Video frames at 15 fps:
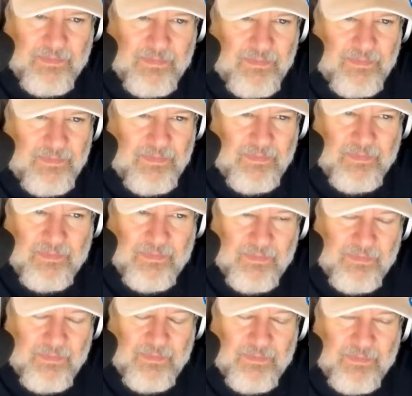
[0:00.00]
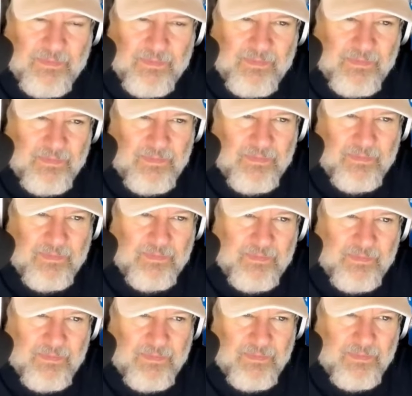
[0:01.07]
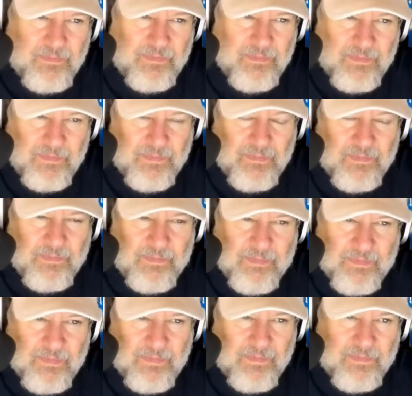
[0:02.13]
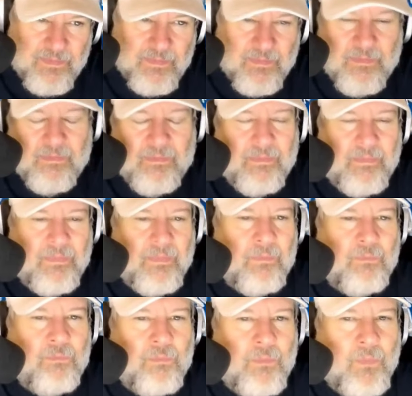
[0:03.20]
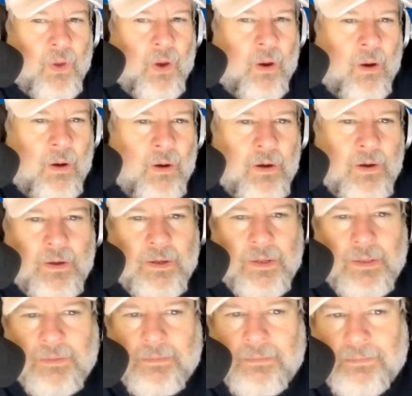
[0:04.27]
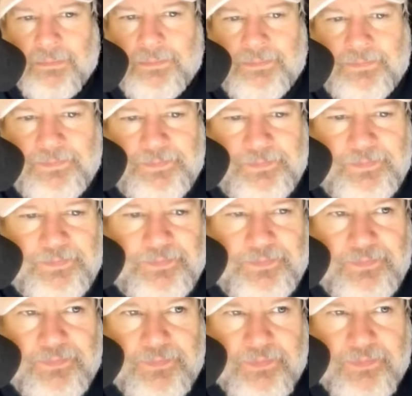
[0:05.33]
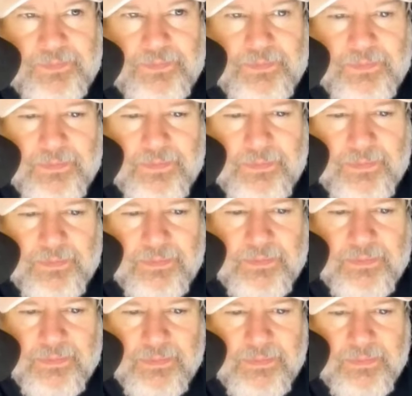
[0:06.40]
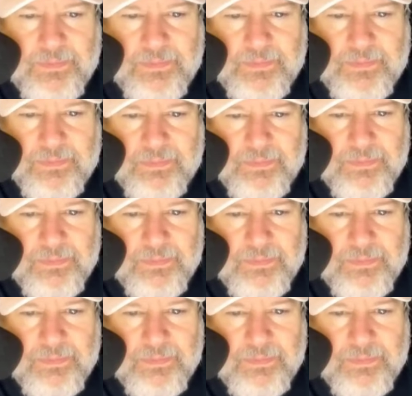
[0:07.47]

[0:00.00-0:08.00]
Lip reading: This person isn't speaking.